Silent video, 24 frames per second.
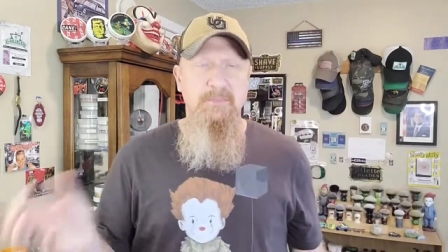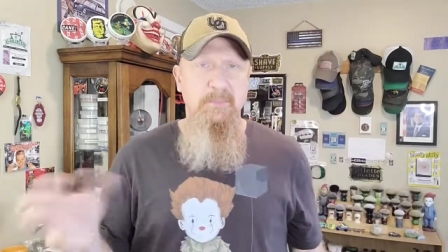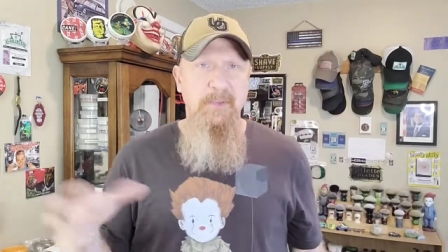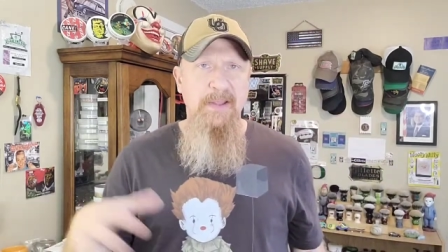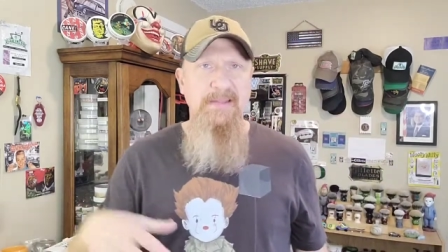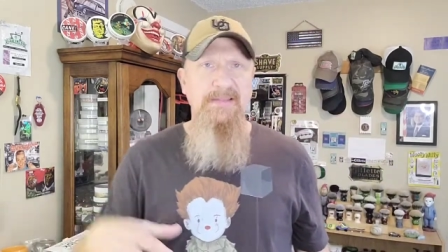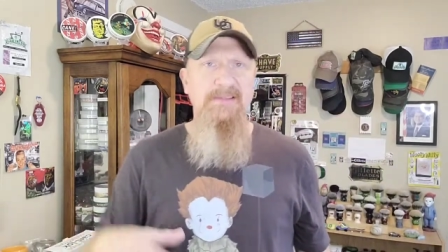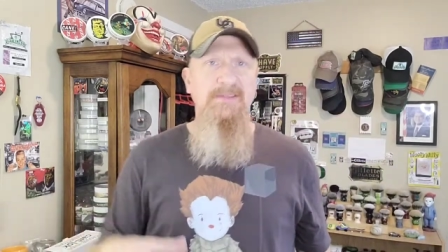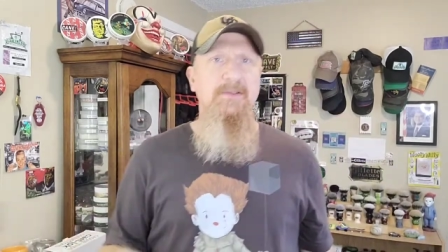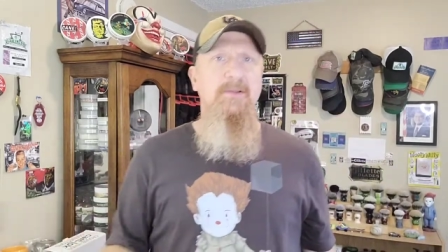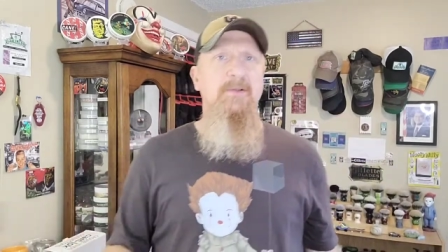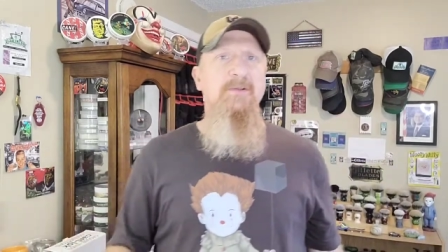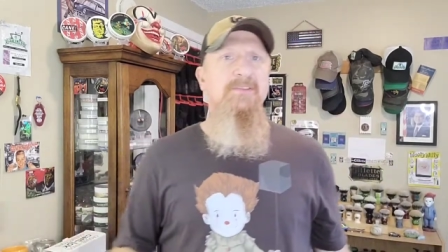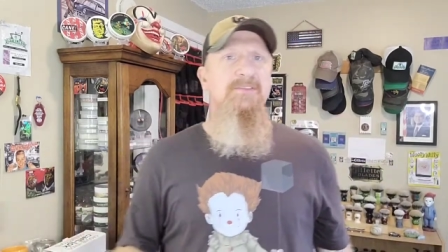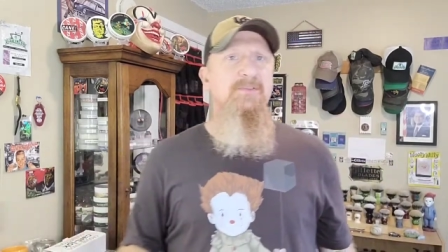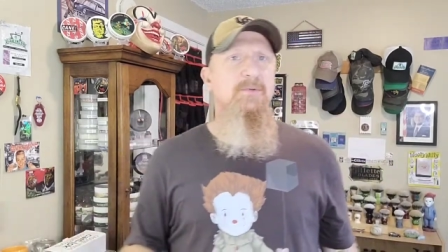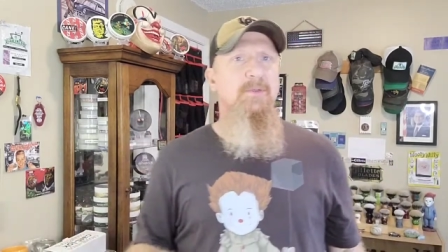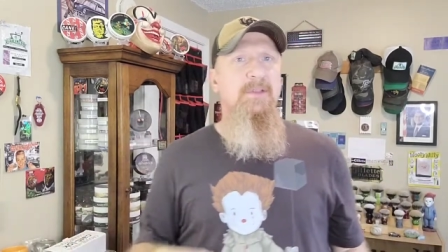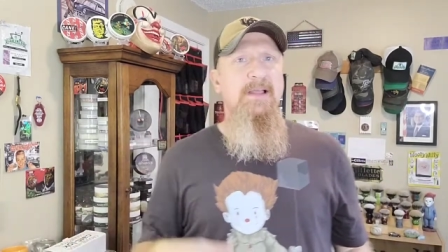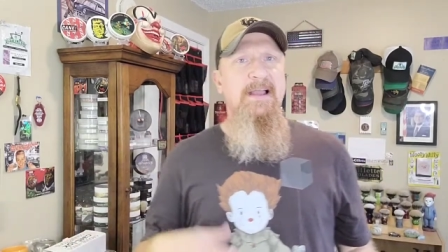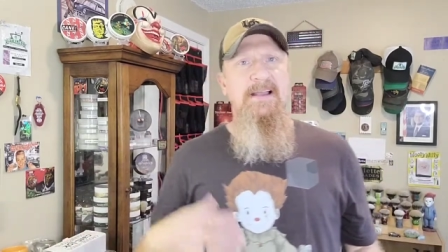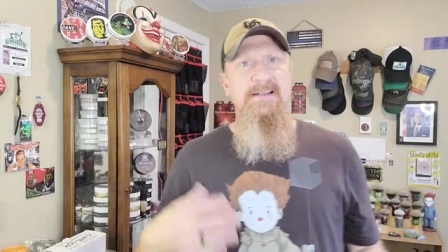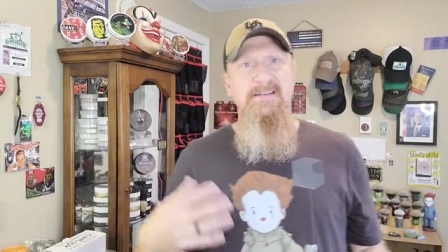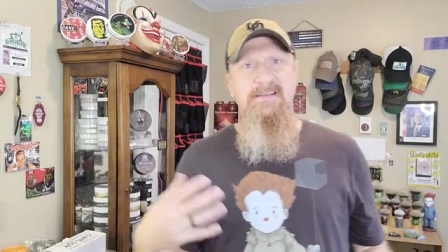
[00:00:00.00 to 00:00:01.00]
base notes
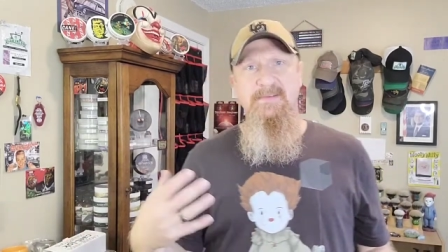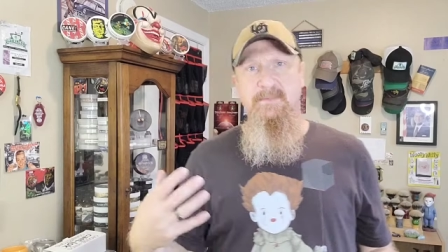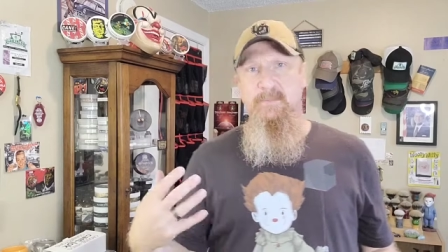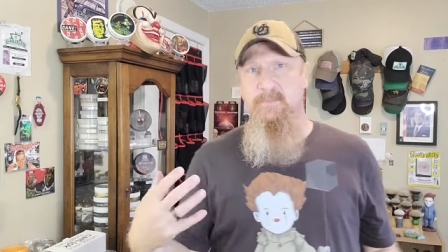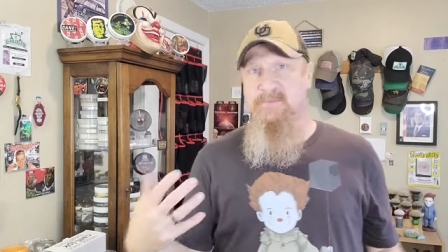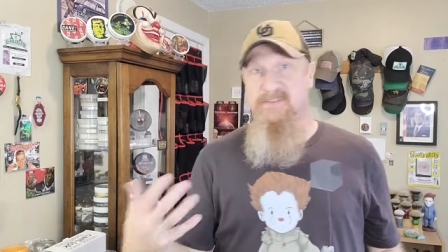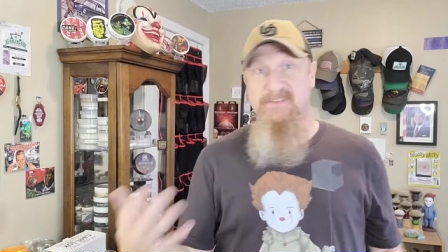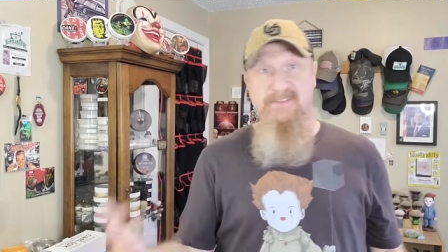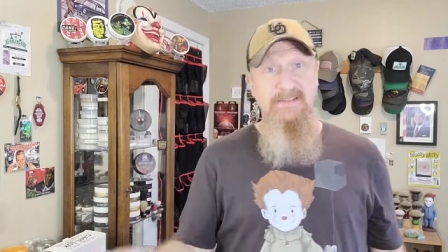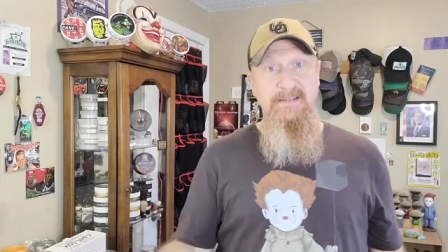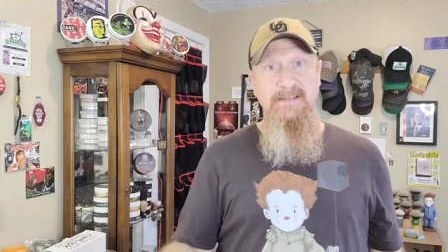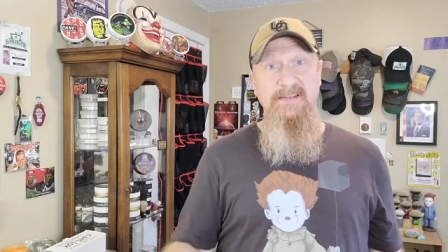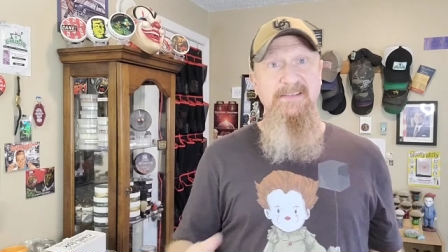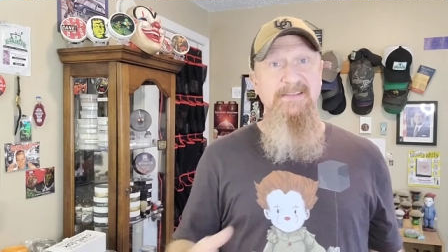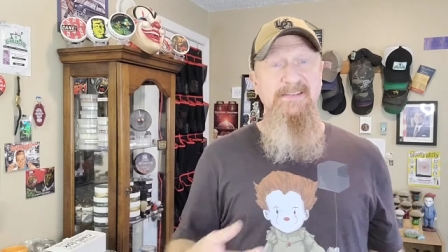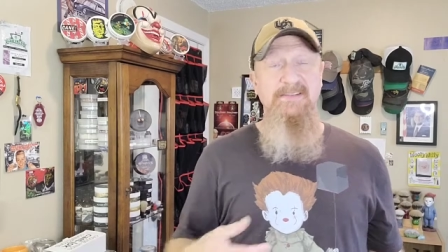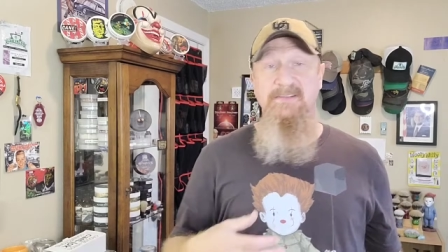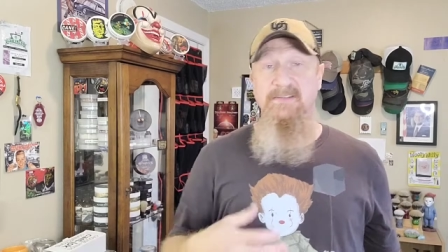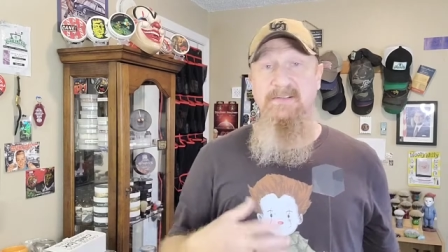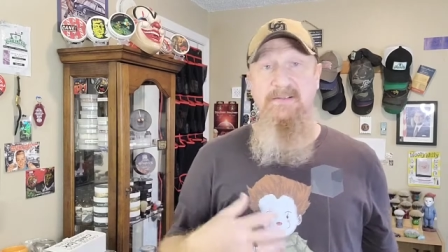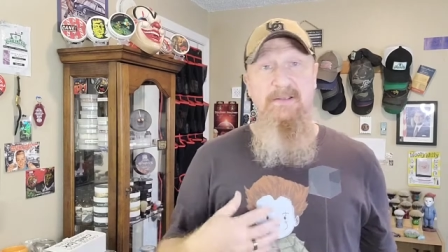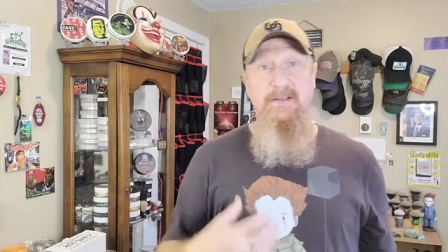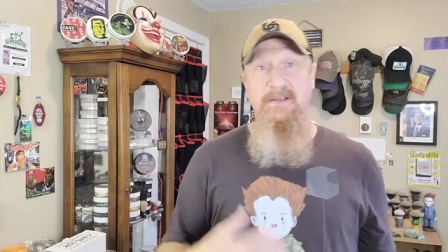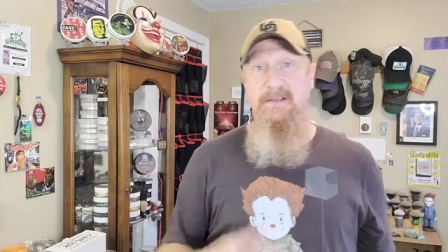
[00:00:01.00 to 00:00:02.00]
will last six
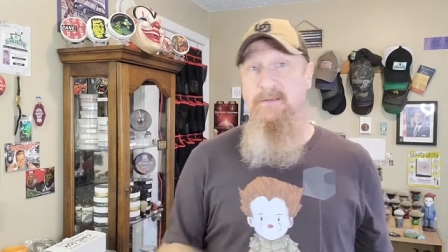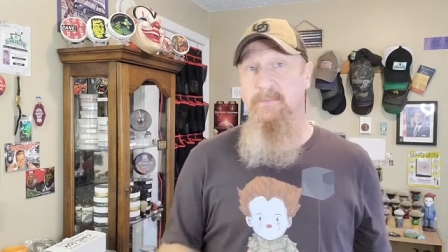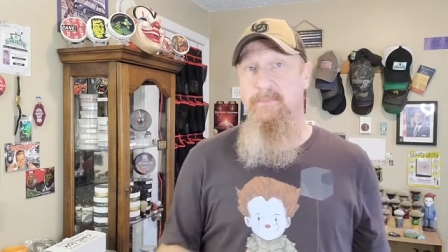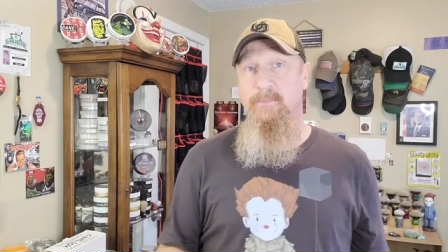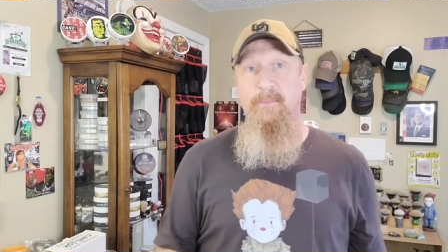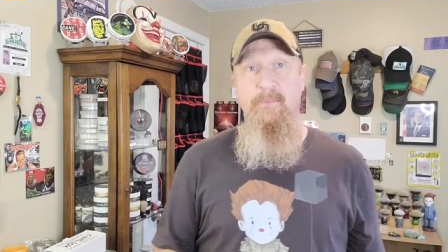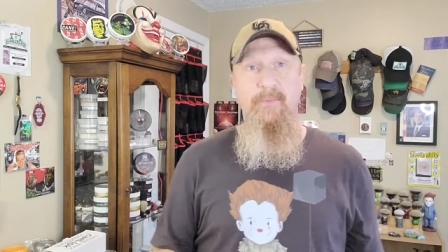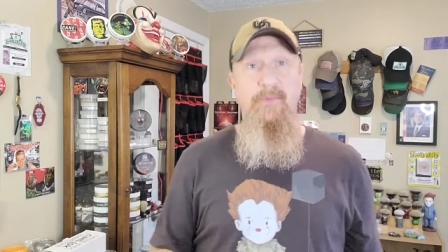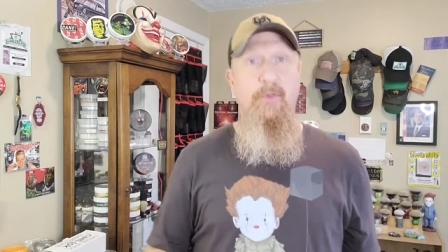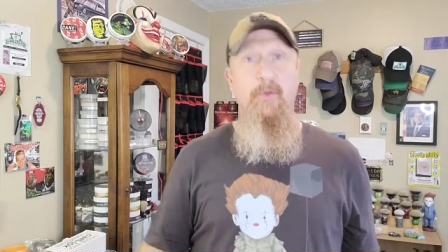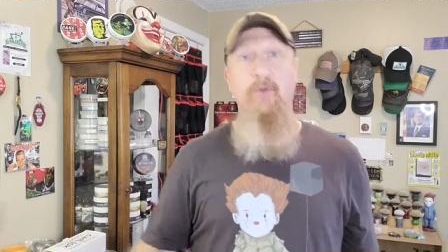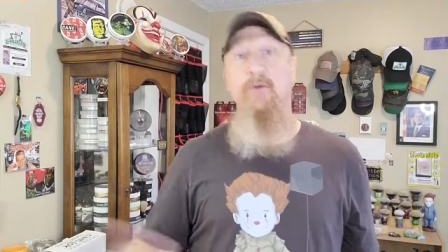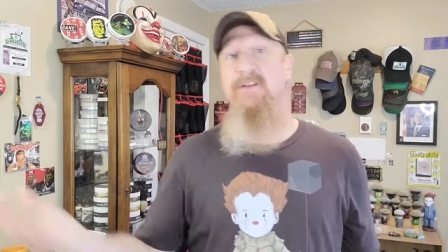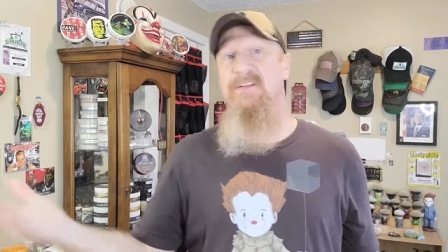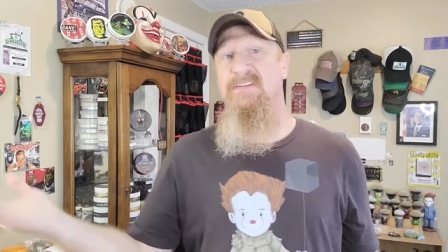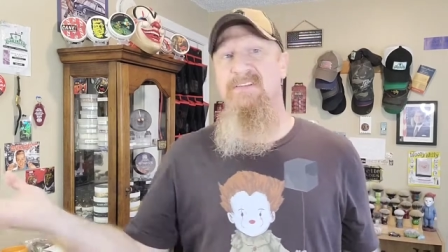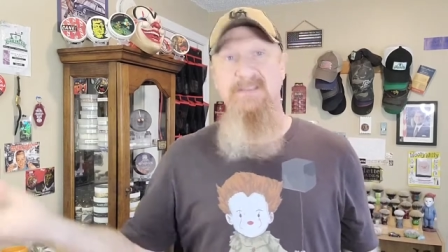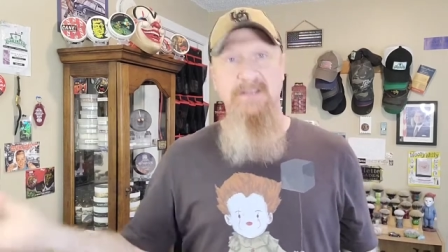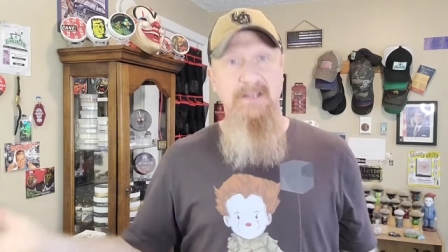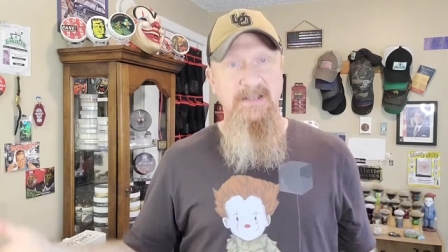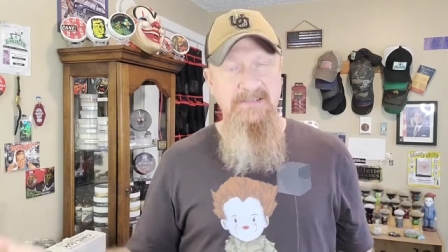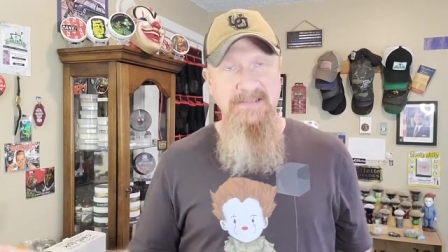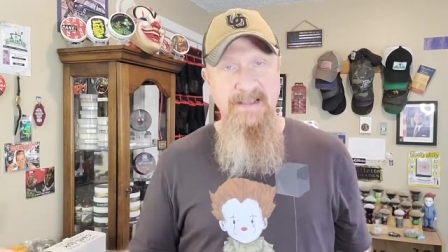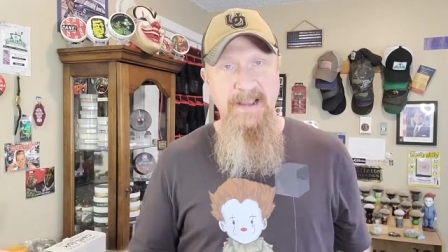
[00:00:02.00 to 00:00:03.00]
to
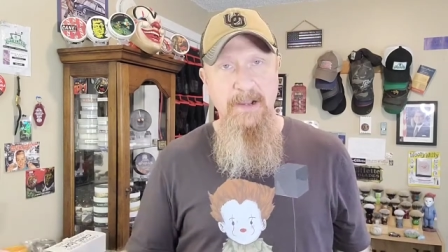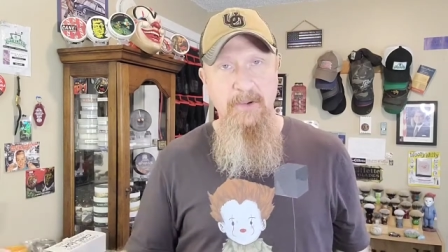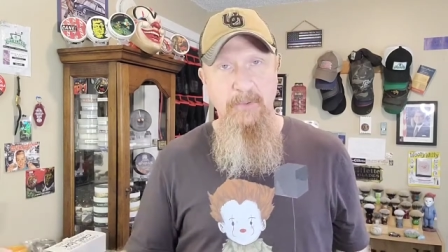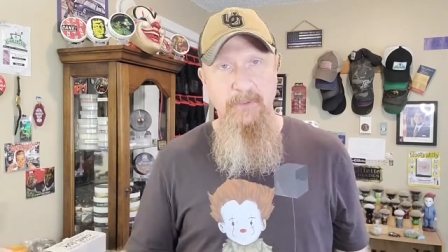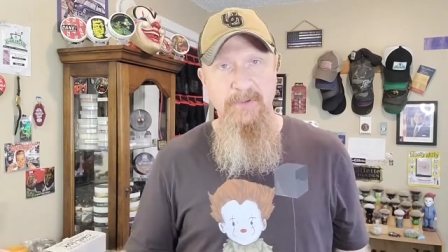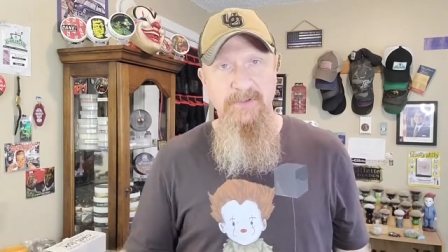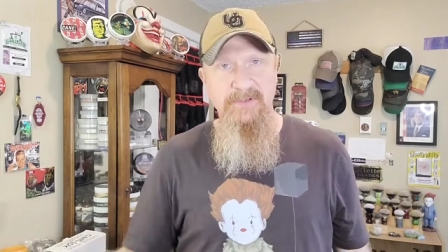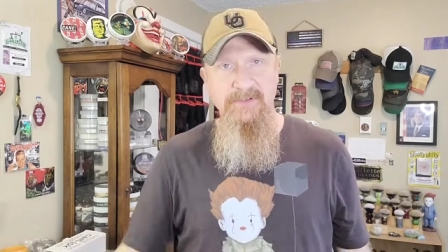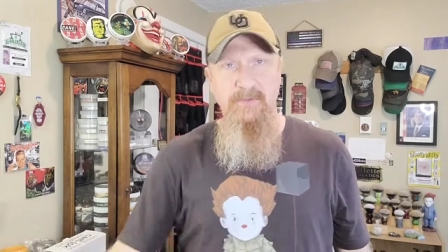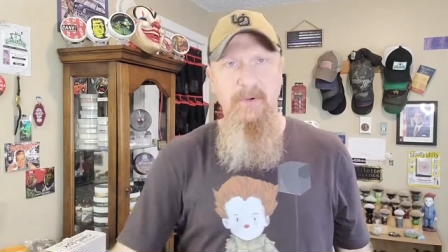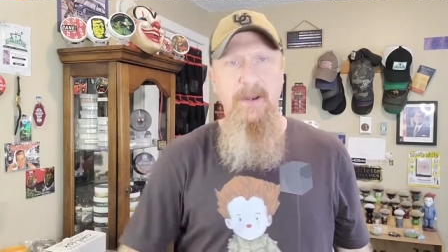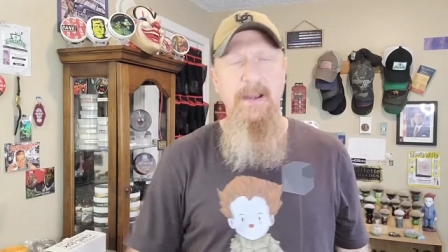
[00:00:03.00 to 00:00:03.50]
36 hours,